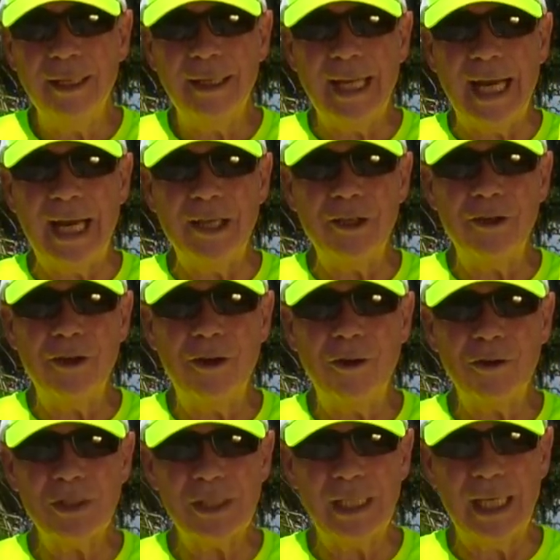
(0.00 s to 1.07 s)
Now you're
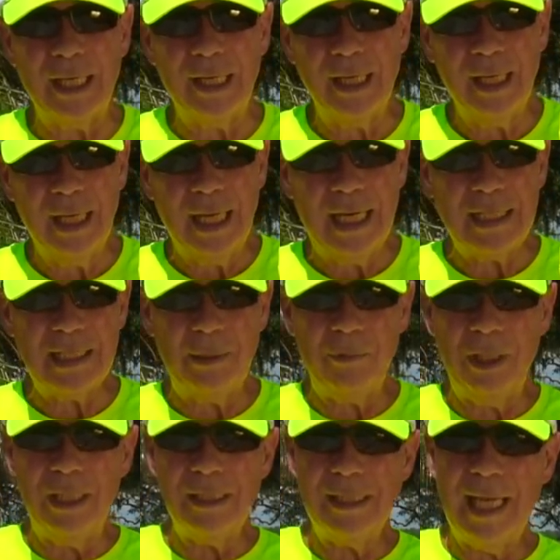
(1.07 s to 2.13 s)
all set. I said,
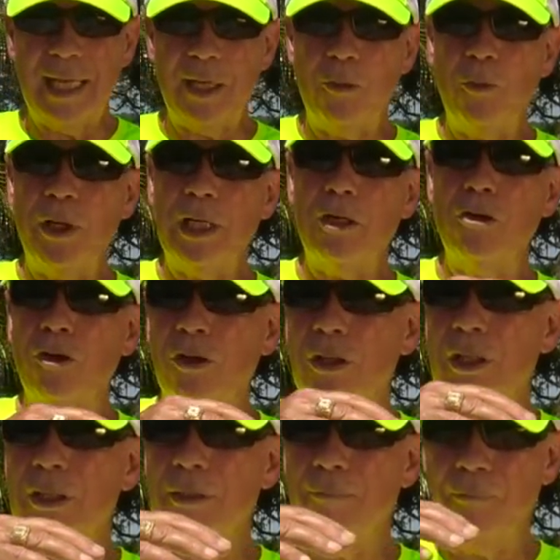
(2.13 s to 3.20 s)
but let's take a quick
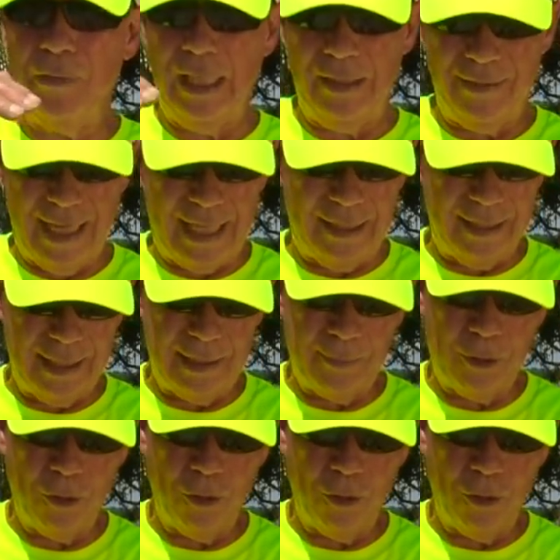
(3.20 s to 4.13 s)
look at that deep